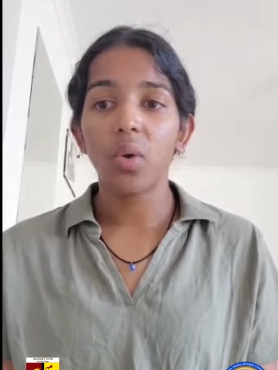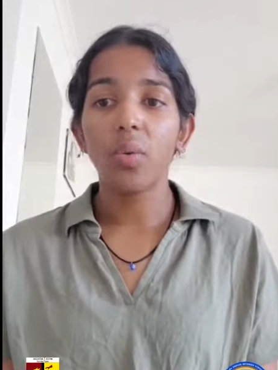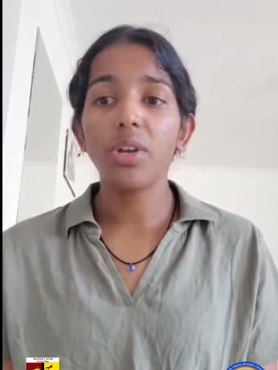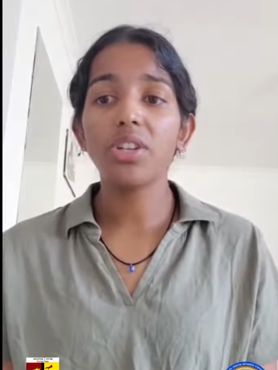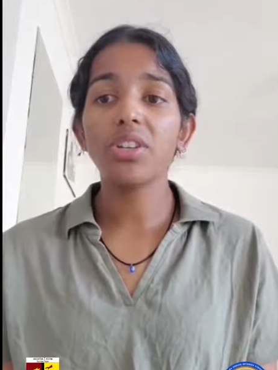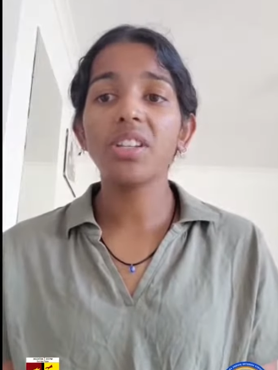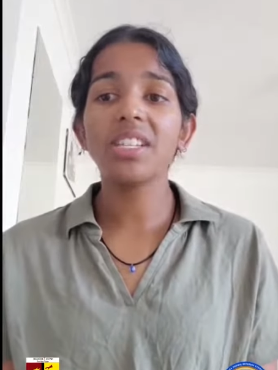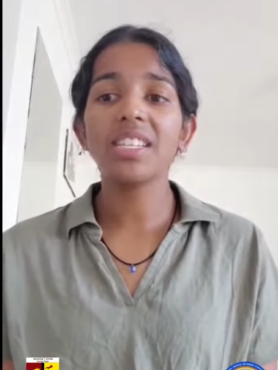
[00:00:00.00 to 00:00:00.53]
We
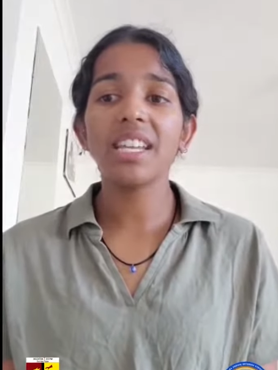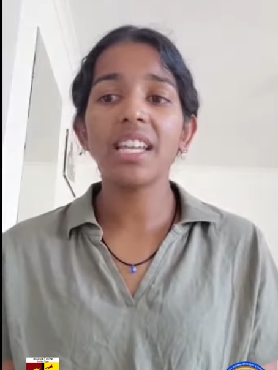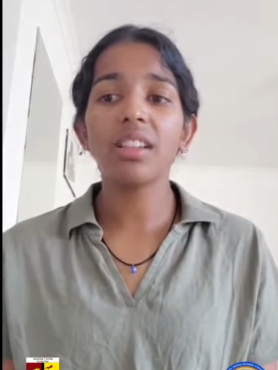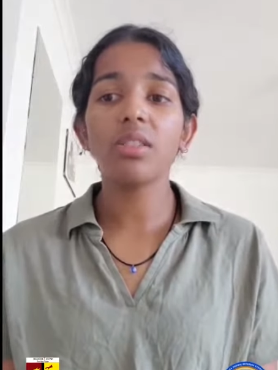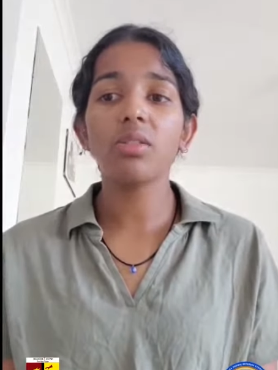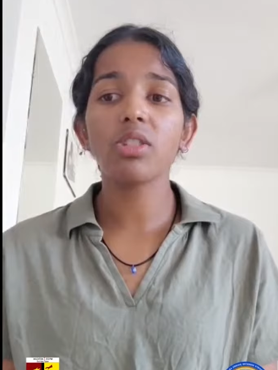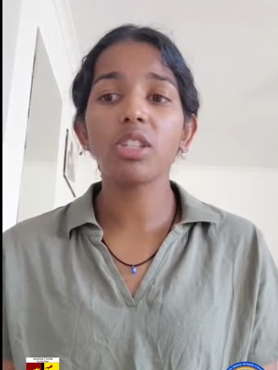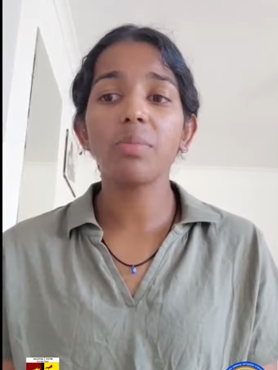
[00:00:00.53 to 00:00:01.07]
should
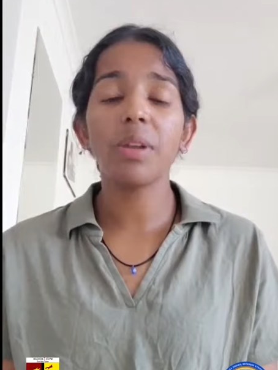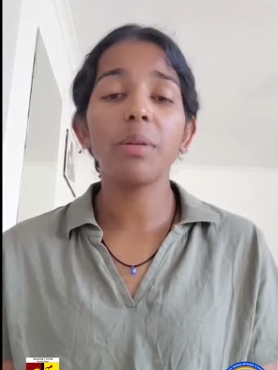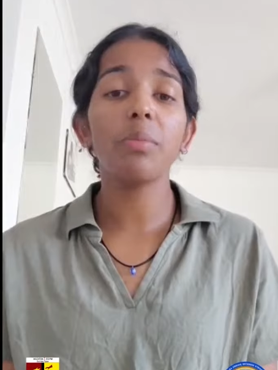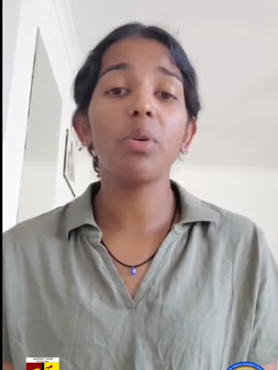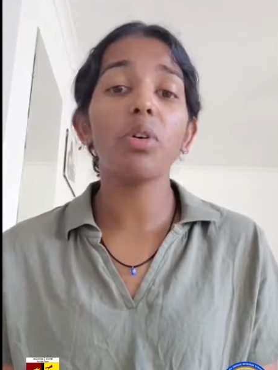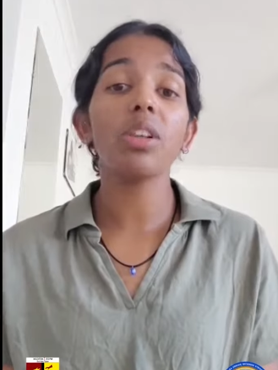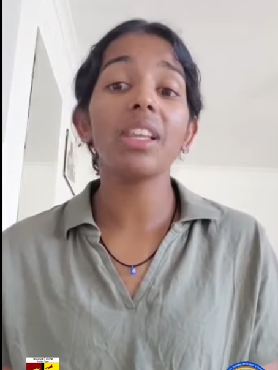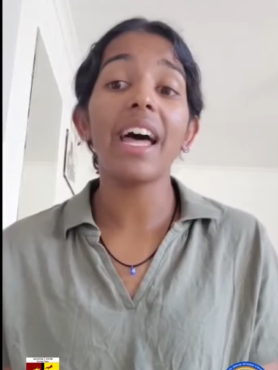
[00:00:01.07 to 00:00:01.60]
instead look to be
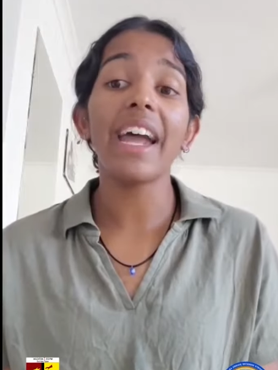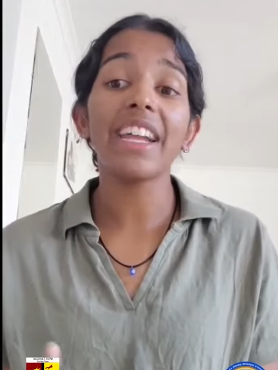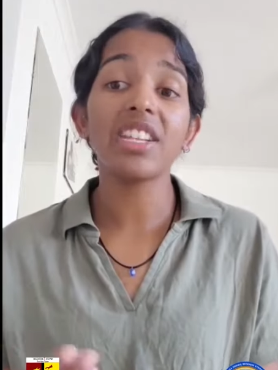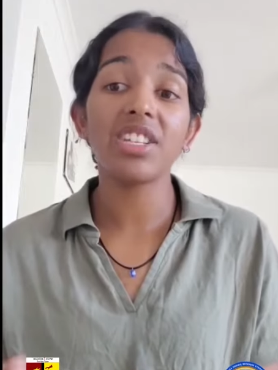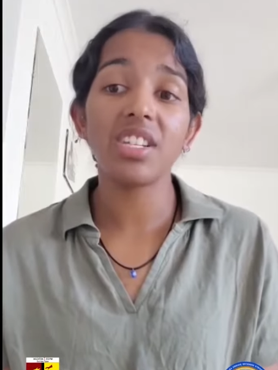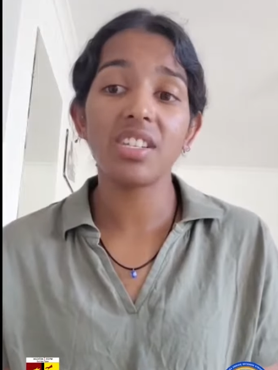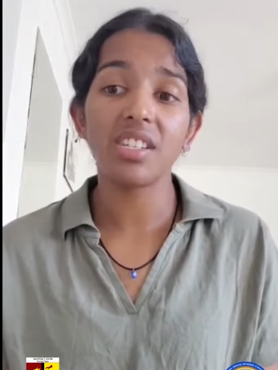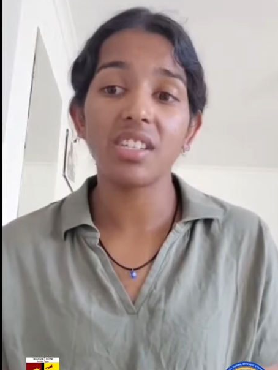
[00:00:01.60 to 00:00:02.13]
more like
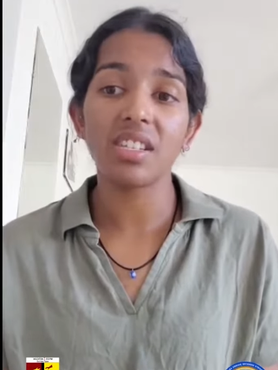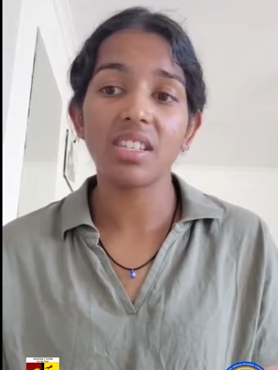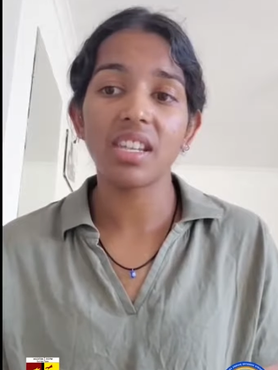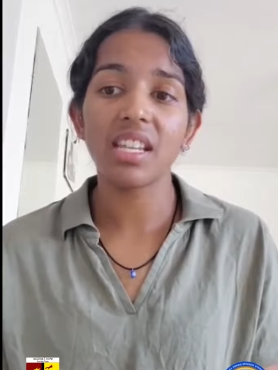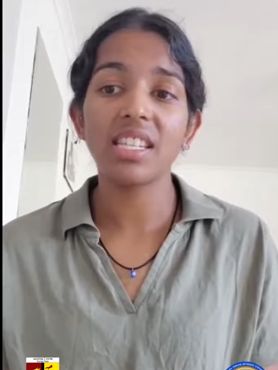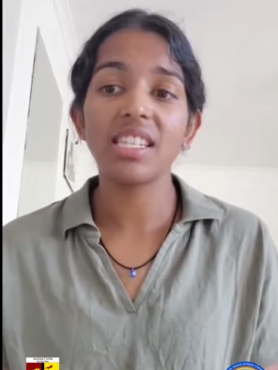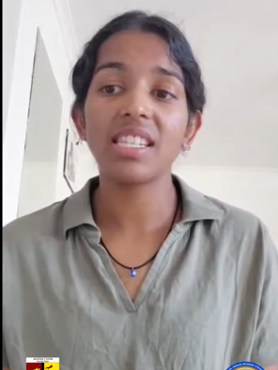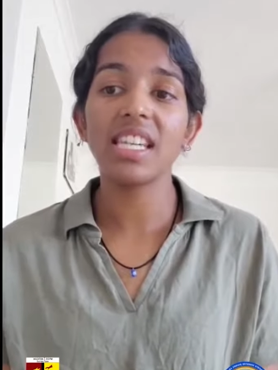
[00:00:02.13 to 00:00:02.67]
Jesus
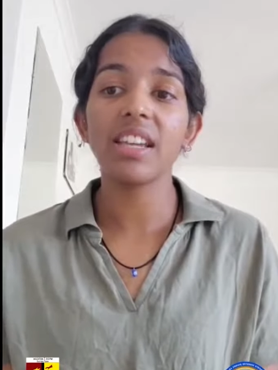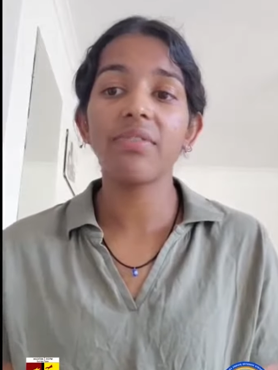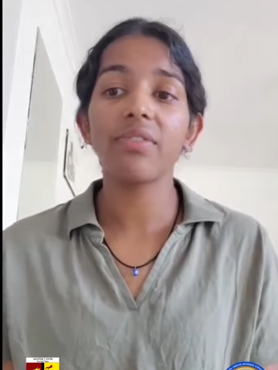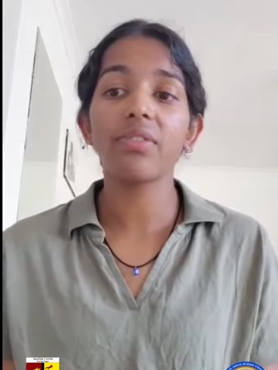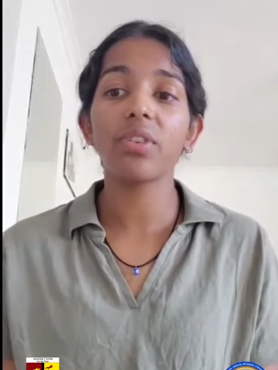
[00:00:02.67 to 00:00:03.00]
and seek